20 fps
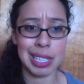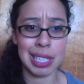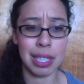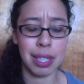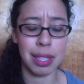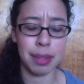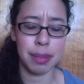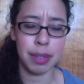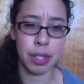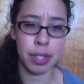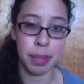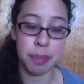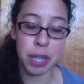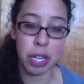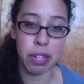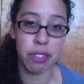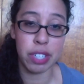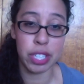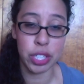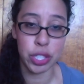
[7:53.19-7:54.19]
I'm
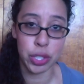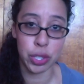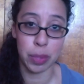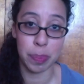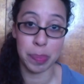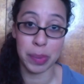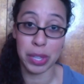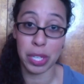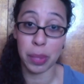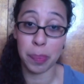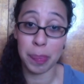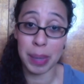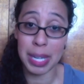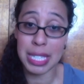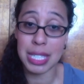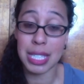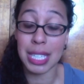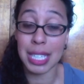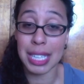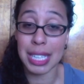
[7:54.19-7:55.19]
not really sure, but they're
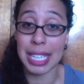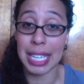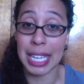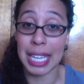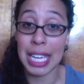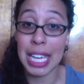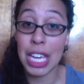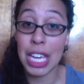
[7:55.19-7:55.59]
basically,